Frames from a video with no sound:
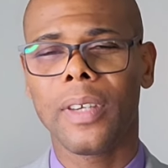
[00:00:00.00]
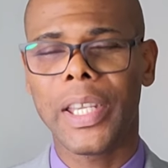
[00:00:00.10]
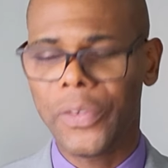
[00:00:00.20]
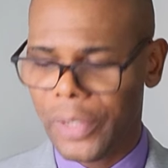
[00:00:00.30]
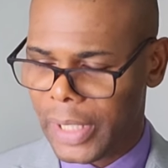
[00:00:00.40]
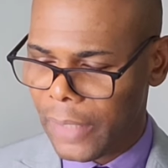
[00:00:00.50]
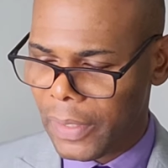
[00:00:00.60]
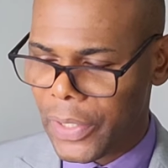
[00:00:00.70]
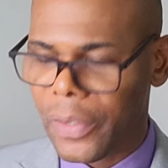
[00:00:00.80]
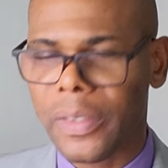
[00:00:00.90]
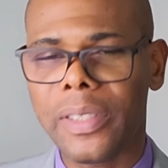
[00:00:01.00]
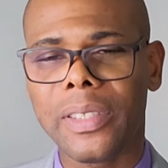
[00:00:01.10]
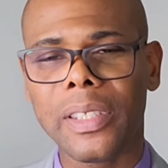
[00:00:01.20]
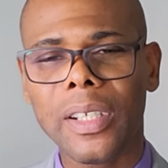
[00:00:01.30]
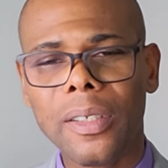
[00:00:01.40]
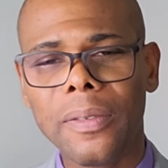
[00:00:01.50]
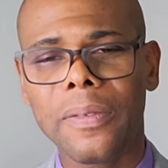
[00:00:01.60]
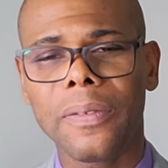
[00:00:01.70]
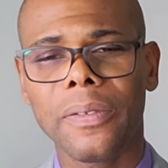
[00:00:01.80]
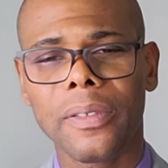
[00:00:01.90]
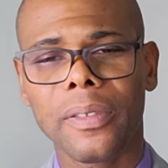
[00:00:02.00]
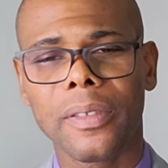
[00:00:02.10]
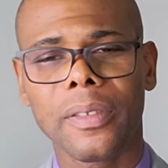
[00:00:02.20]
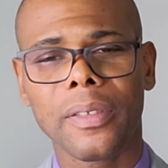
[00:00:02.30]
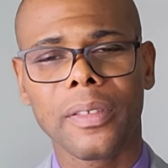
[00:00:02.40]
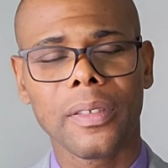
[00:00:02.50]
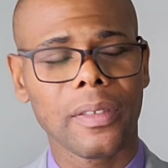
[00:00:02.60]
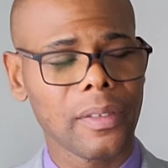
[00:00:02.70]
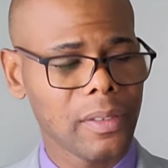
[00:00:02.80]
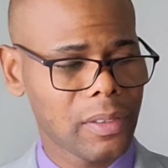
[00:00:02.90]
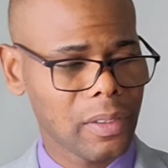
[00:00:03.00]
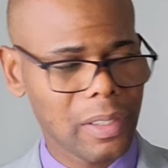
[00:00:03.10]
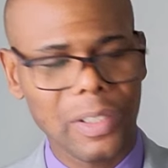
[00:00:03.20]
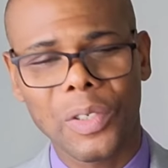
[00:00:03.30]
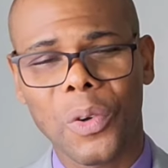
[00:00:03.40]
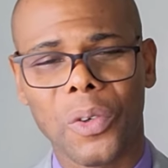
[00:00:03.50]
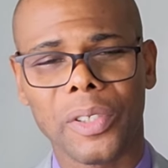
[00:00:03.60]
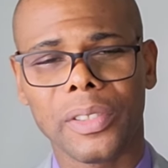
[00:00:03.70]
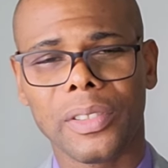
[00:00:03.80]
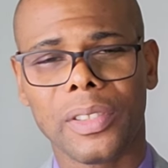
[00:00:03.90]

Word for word: Are you giving yourself to the Lord?